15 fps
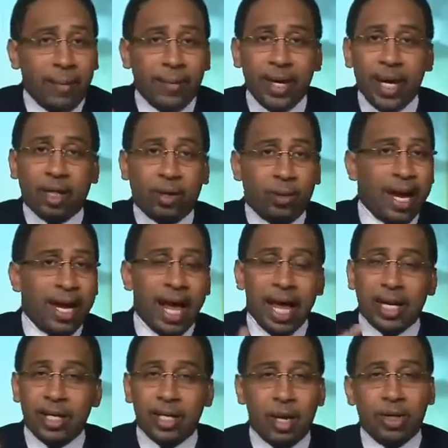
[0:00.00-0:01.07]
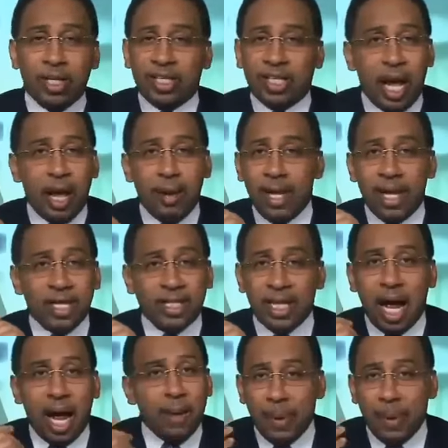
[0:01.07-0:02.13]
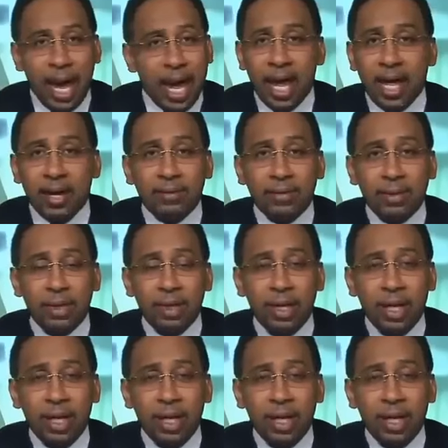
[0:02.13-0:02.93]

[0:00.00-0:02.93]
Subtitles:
Jerry and Grant out of Notre Dame is not bad.